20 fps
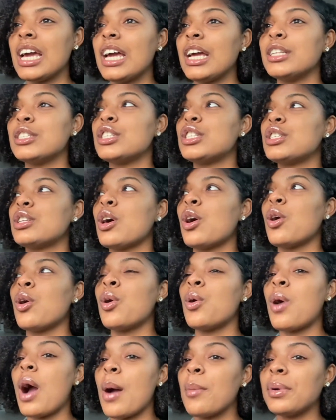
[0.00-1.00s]
And so
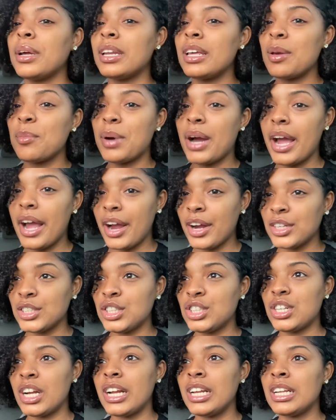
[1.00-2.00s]
I'm gonna get my hair
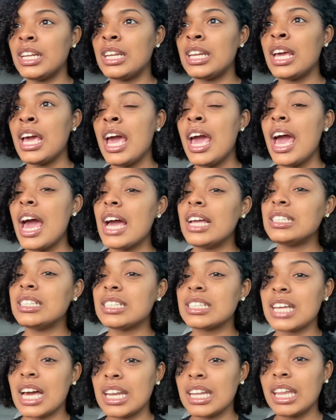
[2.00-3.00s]
straightened and
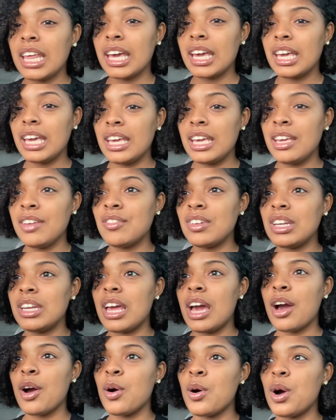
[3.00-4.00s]
just kind of like evened
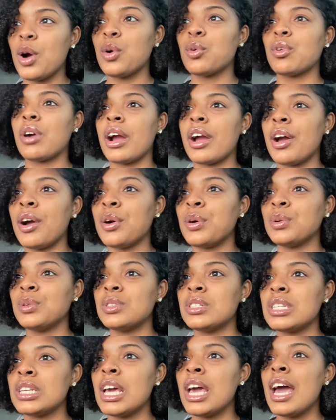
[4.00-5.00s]
out
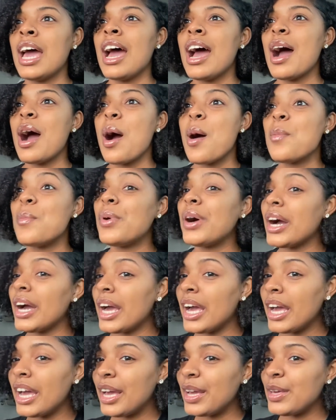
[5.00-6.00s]
around.
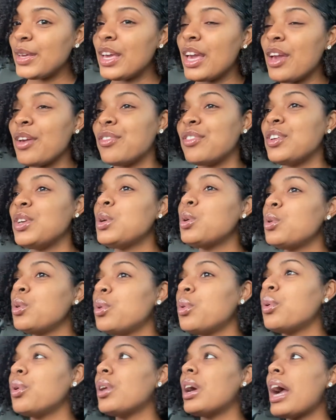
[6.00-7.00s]
But if you
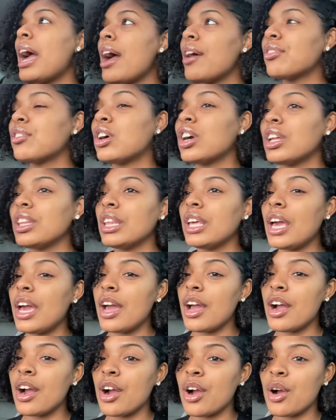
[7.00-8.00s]
have curly
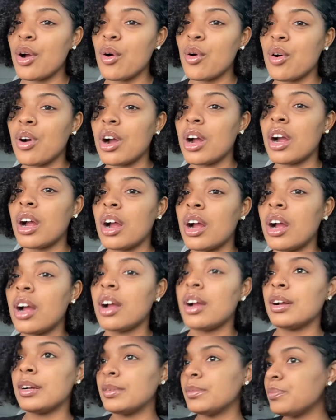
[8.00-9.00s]
hair,
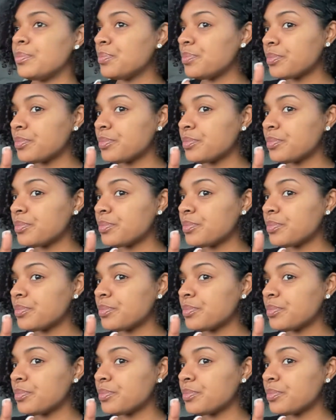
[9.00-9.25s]
or